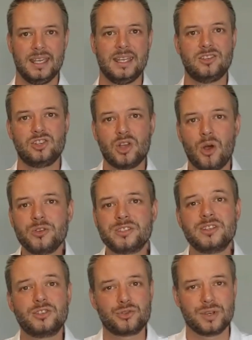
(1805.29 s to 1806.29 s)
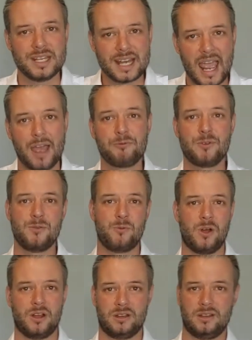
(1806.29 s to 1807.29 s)
He chose to treat
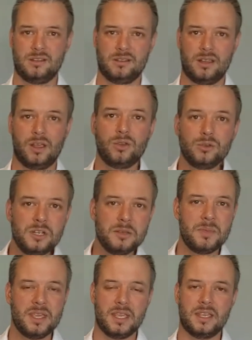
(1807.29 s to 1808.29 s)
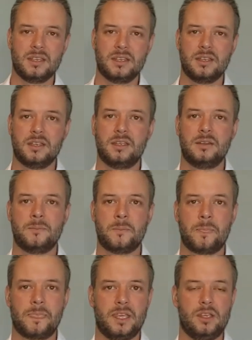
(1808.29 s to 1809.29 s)
everyone, including me,
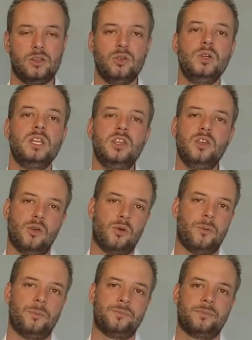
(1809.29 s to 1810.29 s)
including you,